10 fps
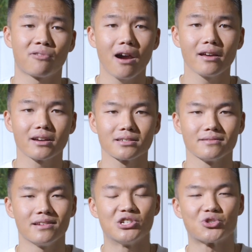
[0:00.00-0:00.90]

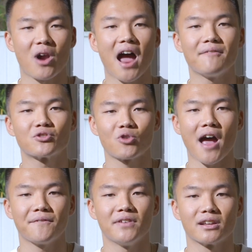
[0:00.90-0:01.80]
products and drive
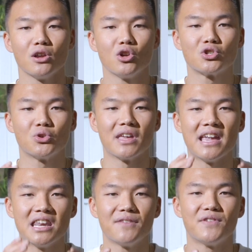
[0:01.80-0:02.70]
traffic to the
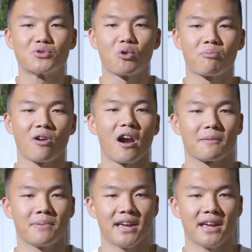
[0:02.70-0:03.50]
individual product